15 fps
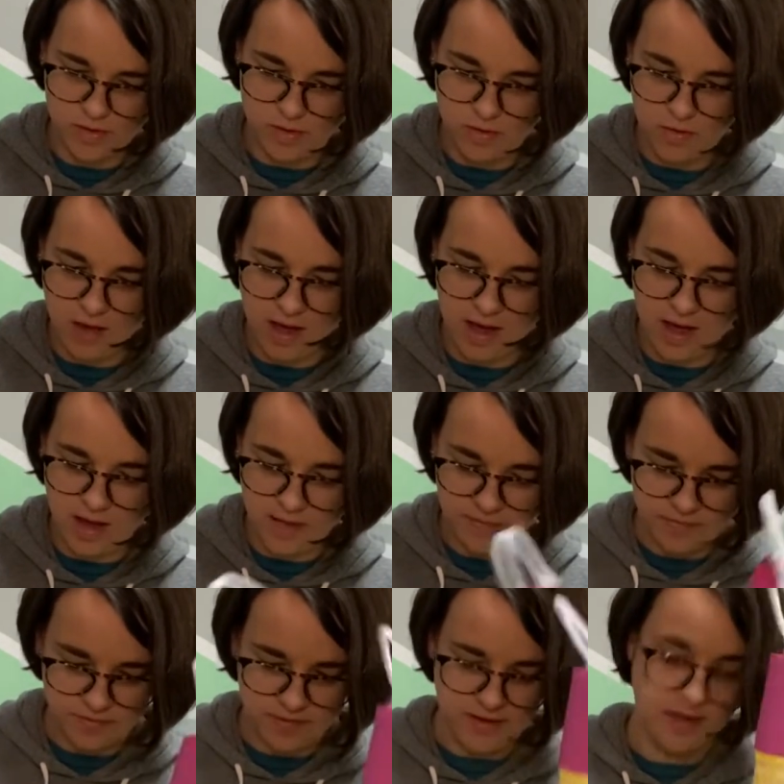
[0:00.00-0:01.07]
Okay,
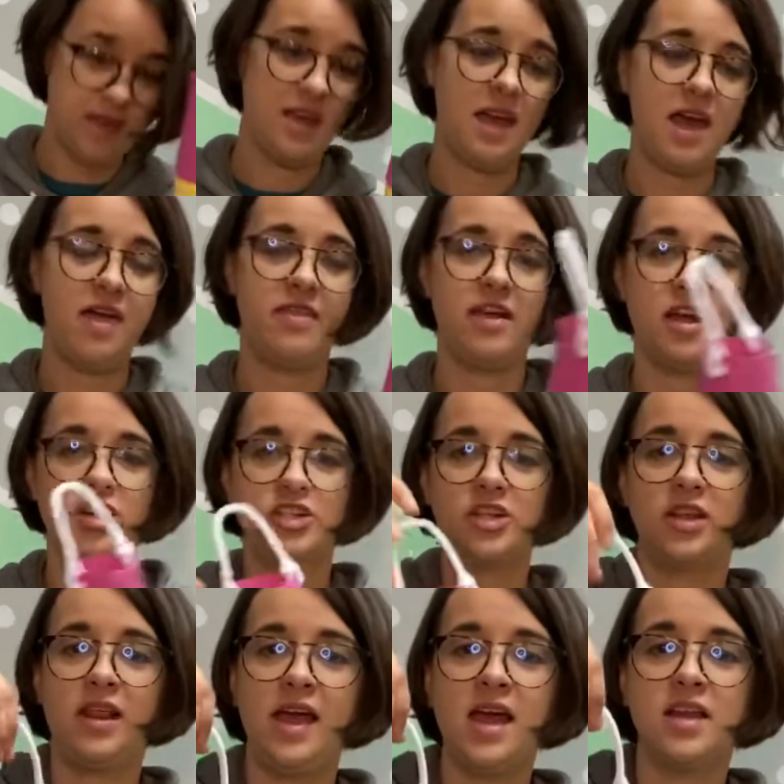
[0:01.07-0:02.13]
and there's
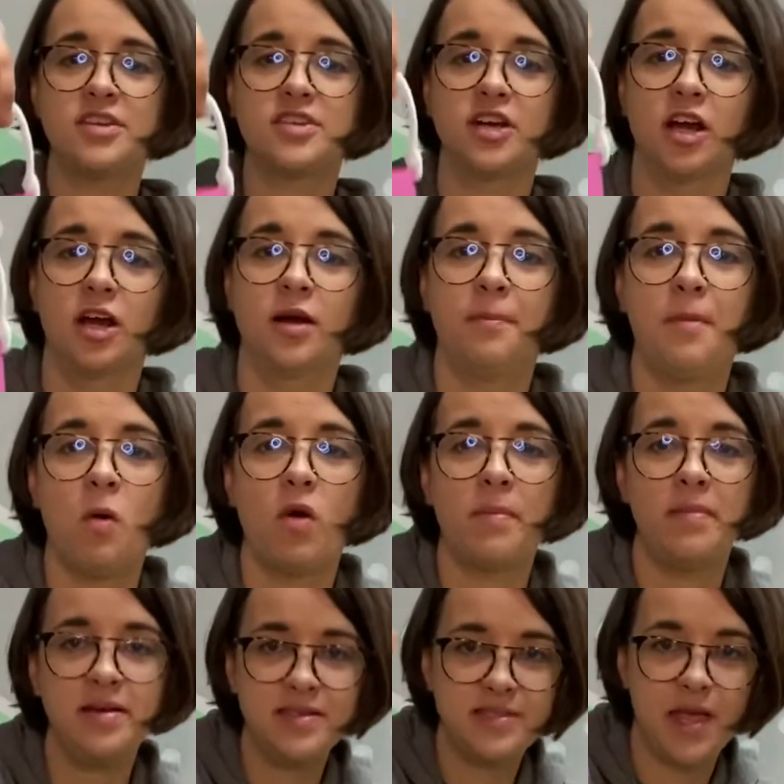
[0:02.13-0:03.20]
your lantern. But we're
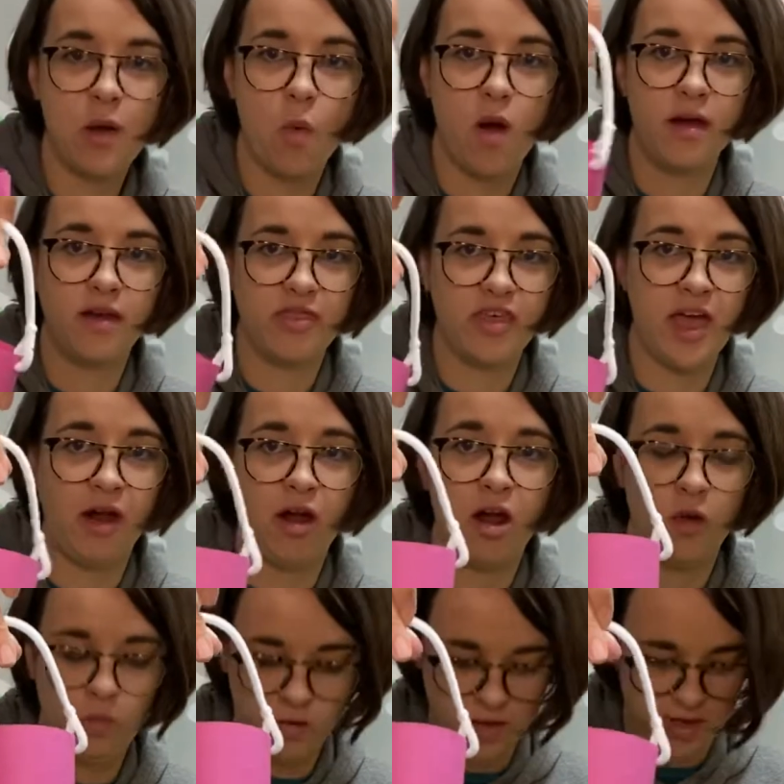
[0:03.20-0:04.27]
missing one thing,
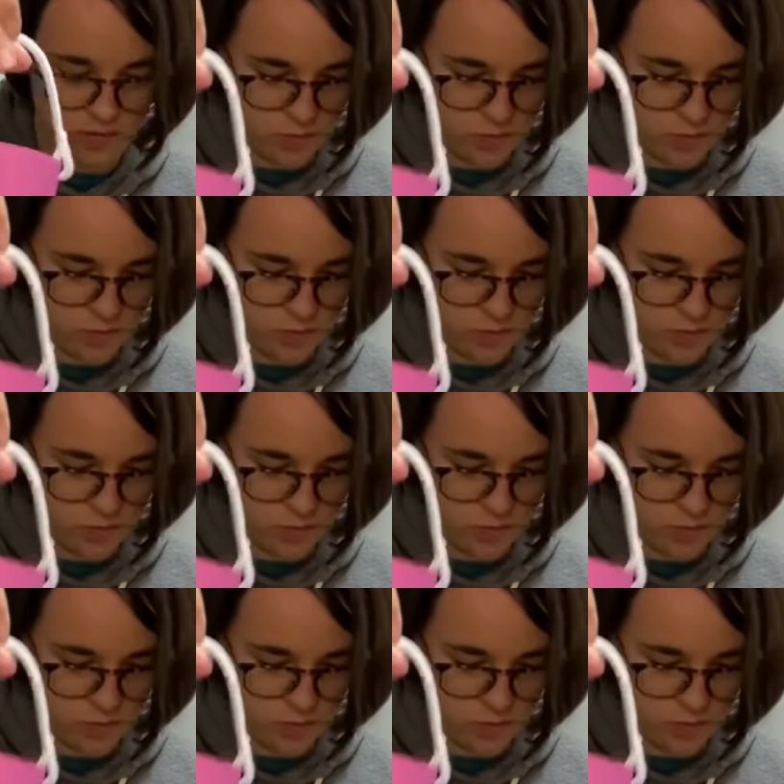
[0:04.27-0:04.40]
aren't we?